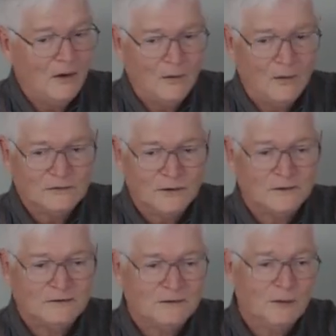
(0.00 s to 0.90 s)
Oh,
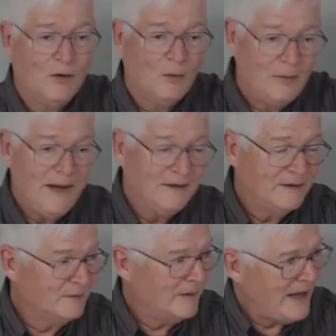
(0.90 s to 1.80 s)
so it's to obey
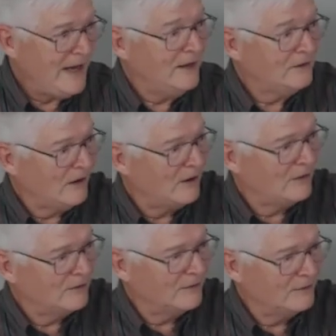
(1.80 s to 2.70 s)
them and
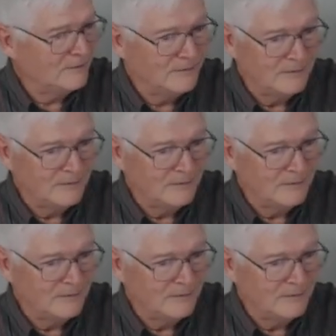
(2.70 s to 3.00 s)
honor them.